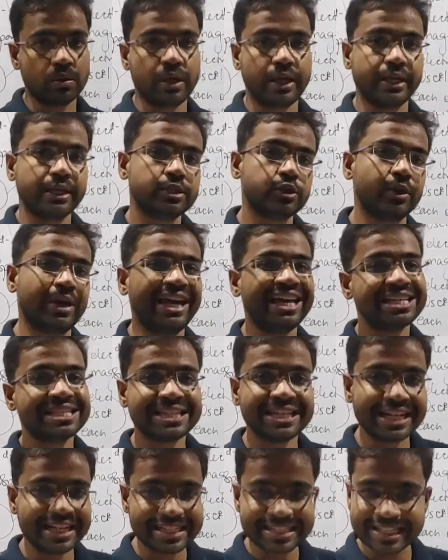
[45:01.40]
Like, so
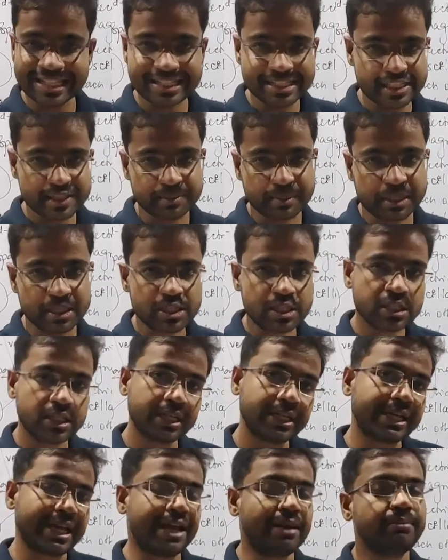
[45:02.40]
acceleration is
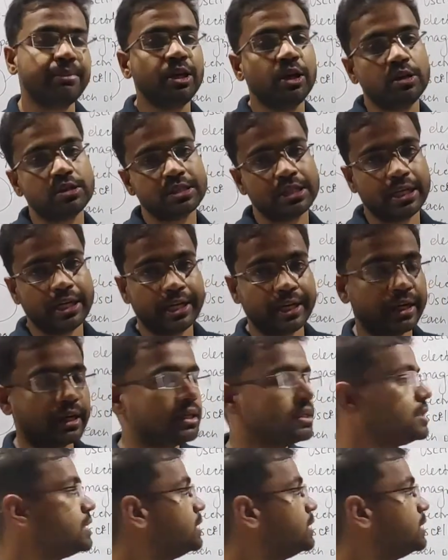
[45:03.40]
must, can be oscillating.